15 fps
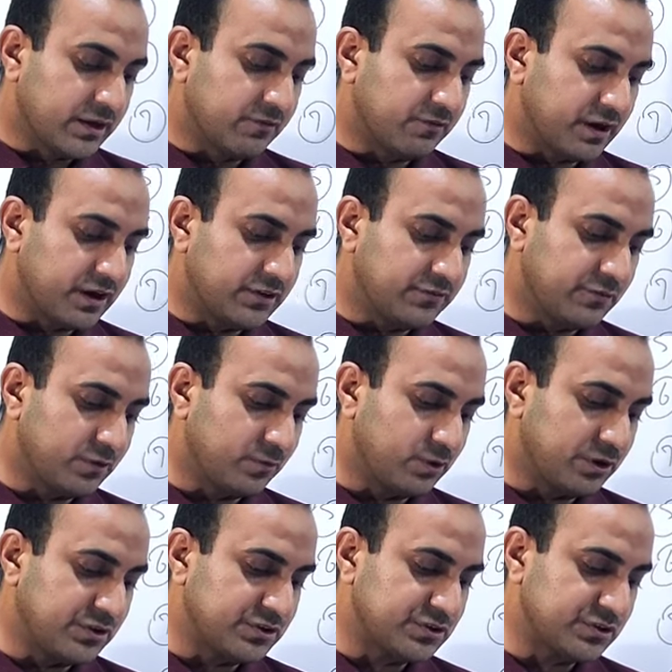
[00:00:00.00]
revised
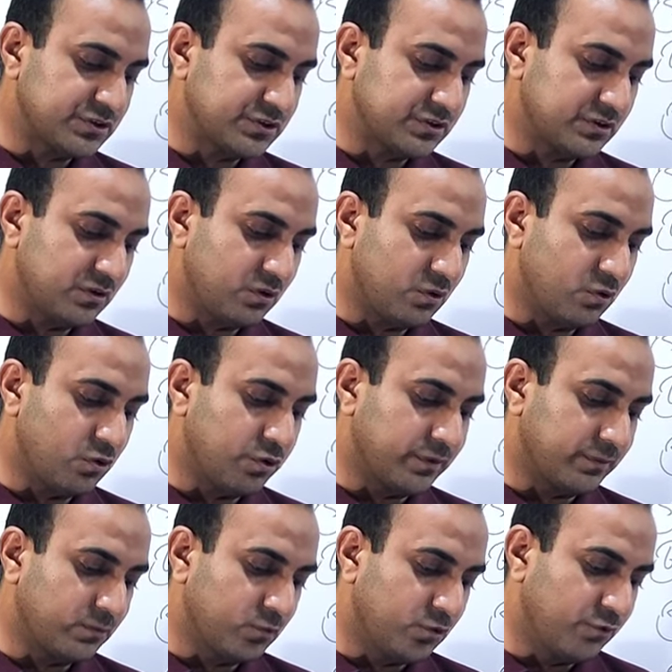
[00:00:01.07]
formulation or
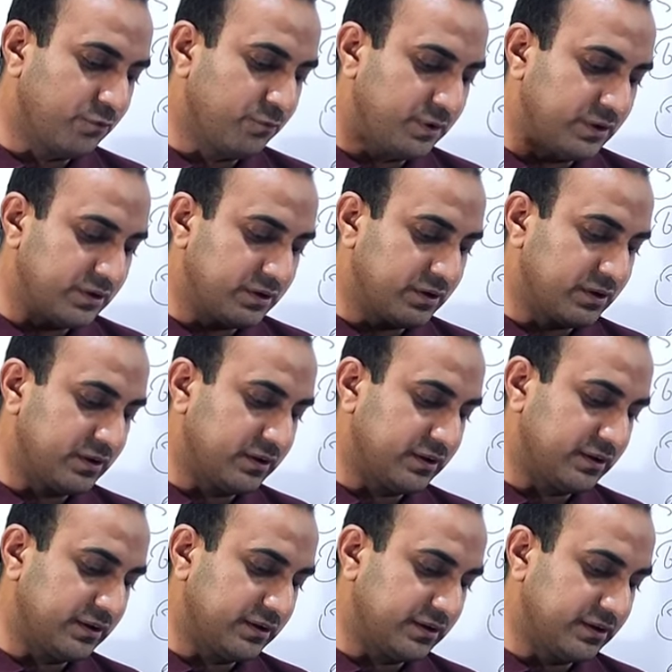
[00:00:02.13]
remove mineral
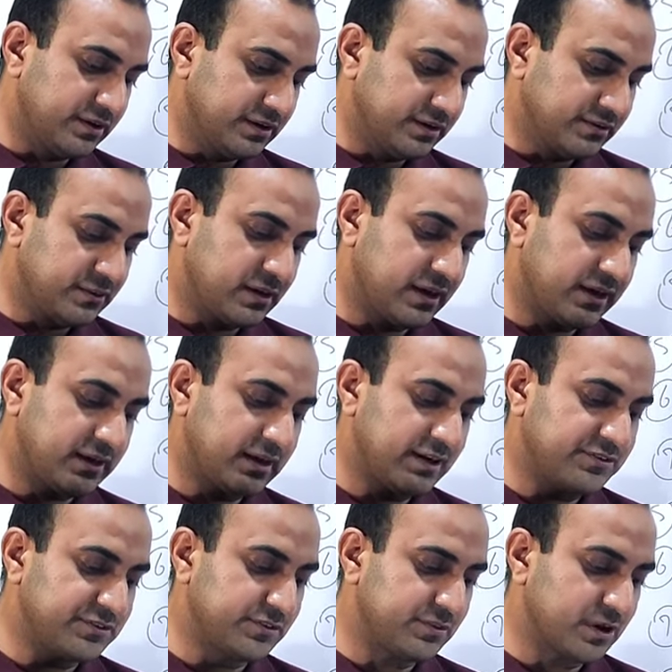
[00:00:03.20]
ingredients like
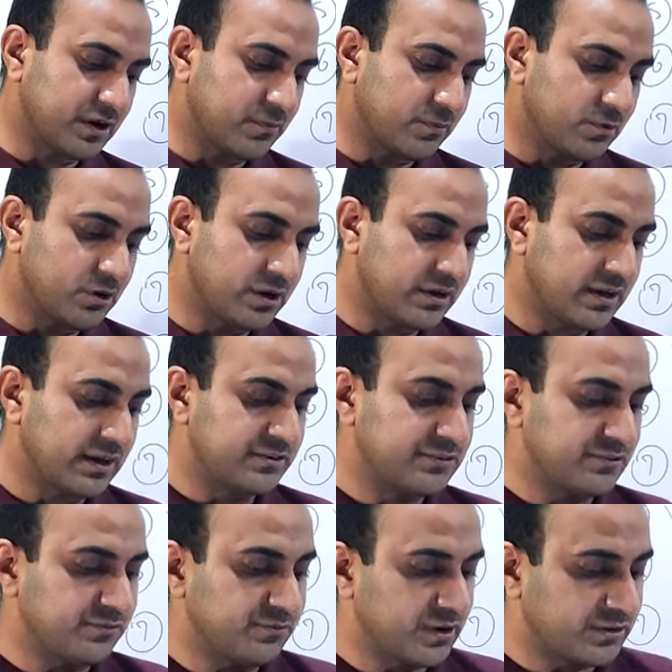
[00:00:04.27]
calcium carbonate
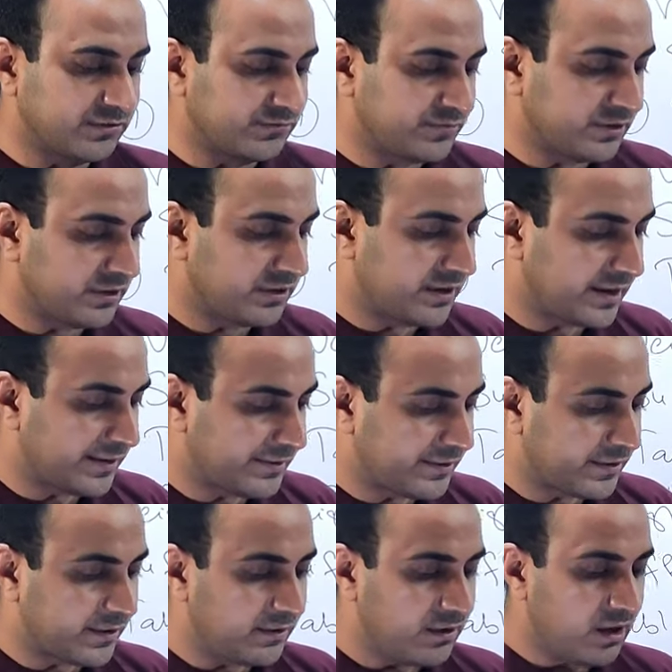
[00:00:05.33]
calcium phosphate
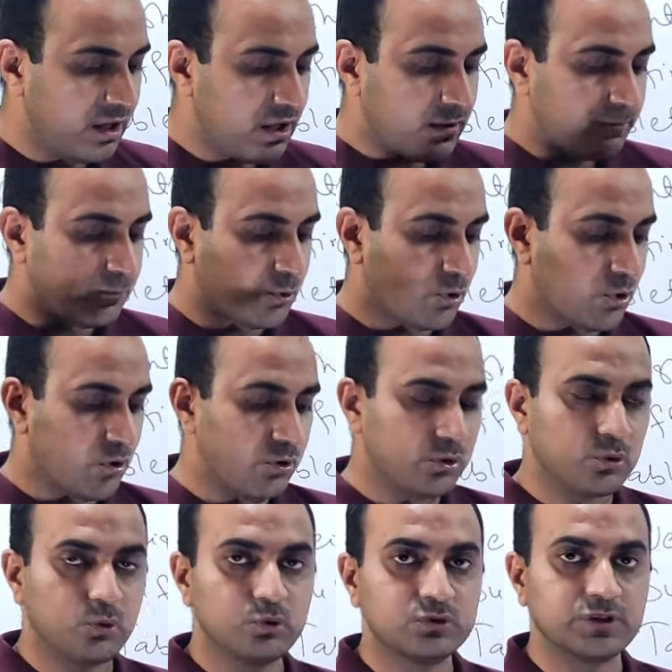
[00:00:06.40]
that are
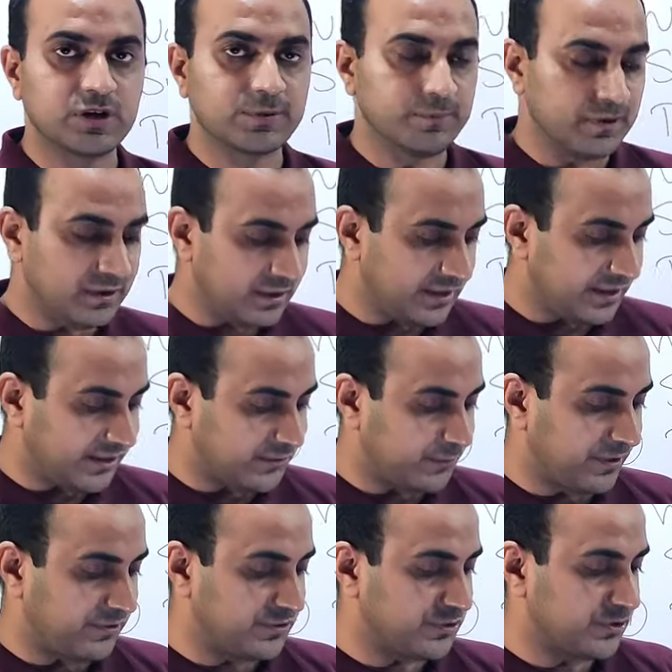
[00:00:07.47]
prone to thermal
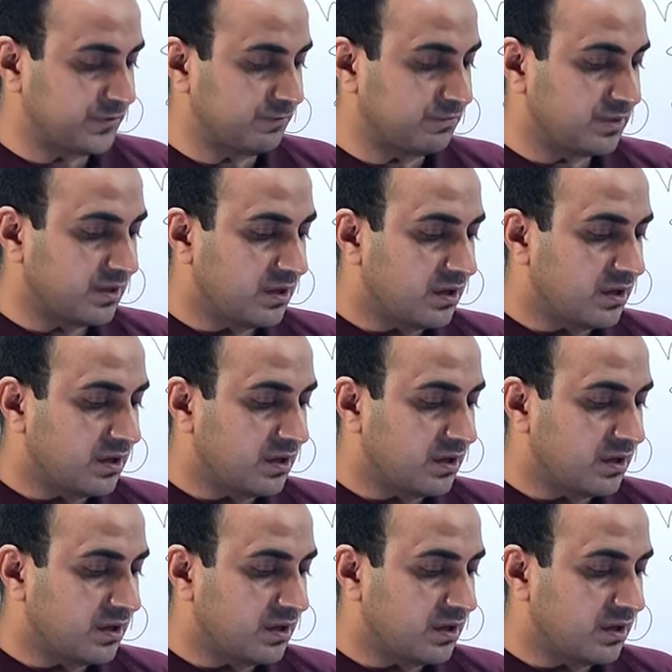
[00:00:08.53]
expansion.